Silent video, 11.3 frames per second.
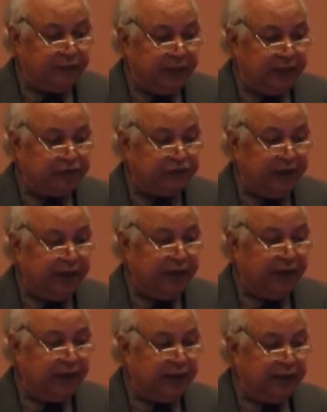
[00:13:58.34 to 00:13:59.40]
is
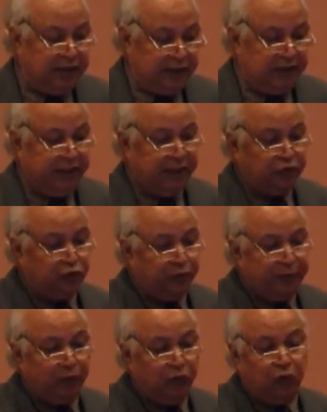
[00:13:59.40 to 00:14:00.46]
very. There are two people who